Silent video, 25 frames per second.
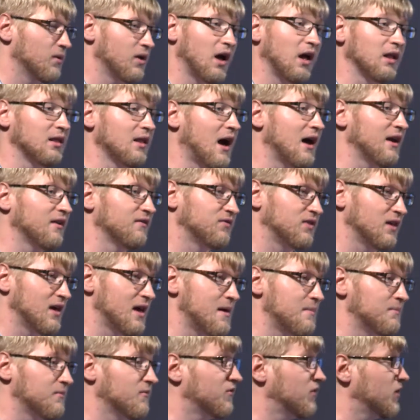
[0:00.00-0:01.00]
A lot of
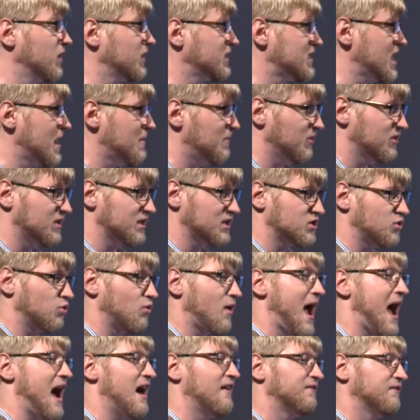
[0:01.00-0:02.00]
them, for example, this
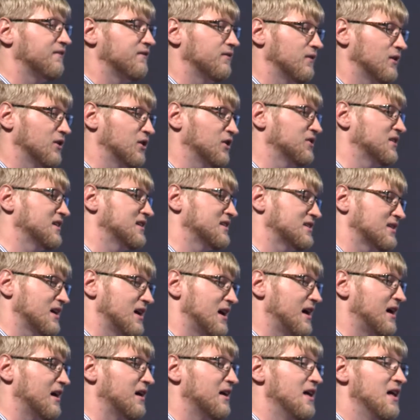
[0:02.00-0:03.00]
graph or this
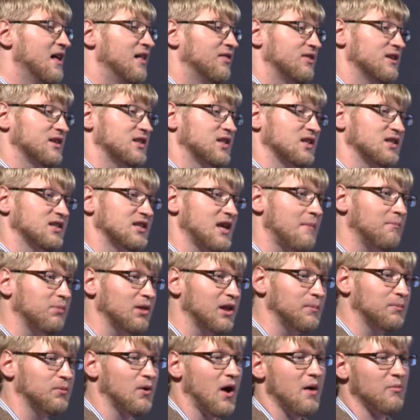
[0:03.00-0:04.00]

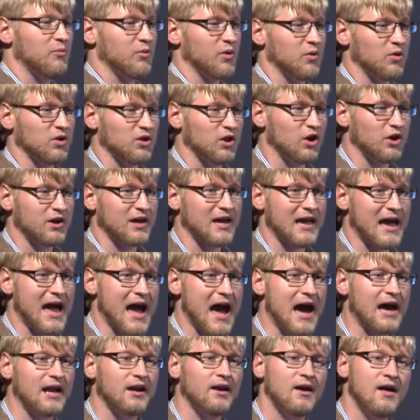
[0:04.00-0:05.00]
assembly problem we were looking
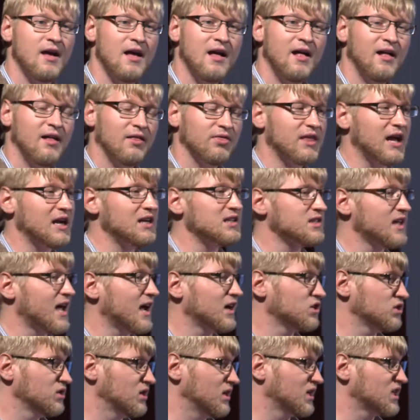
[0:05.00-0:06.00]
at, that is
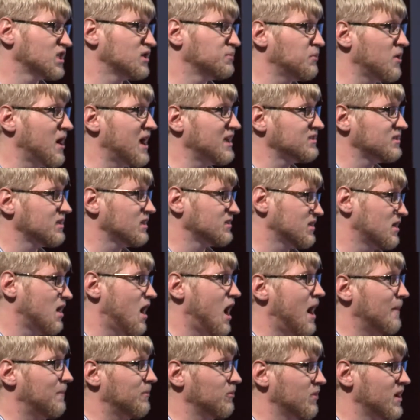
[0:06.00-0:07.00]
actually expressed as an
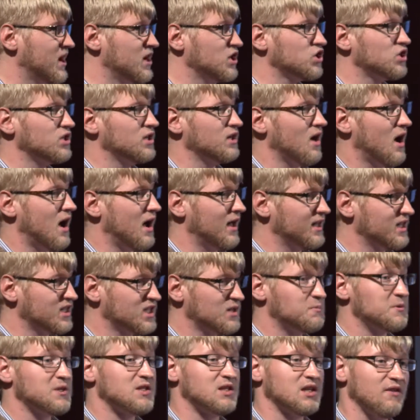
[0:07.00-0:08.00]
operation on a
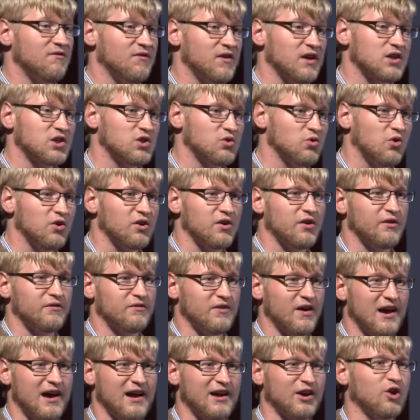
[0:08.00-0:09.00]
specific sort
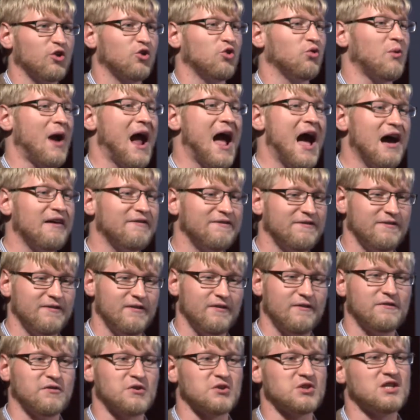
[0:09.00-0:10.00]
of graph
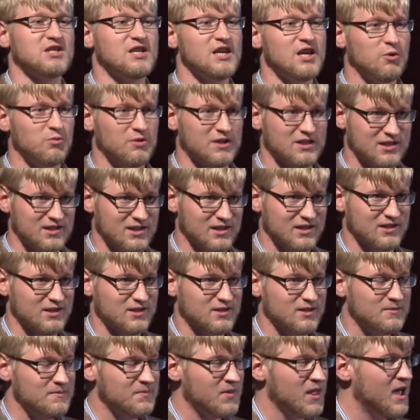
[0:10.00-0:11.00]
for
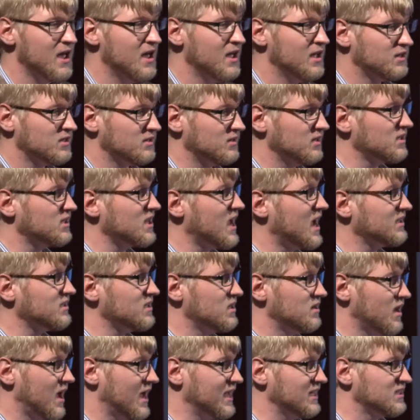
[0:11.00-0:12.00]
sequences. So this has
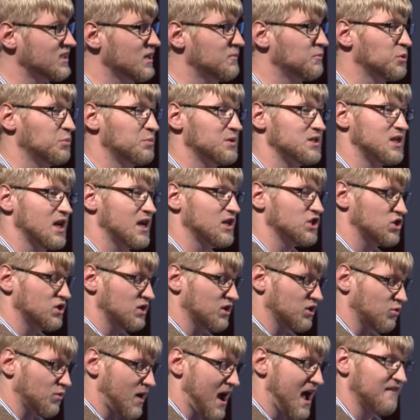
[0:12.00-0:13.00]
a nice implementation
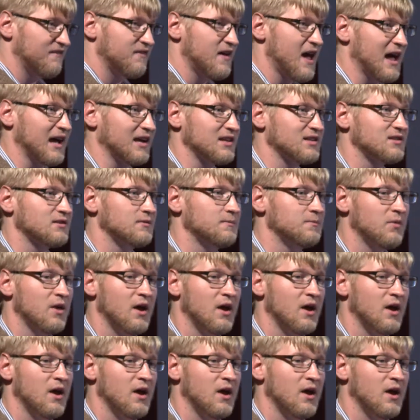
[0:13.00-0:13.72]
in GraphX.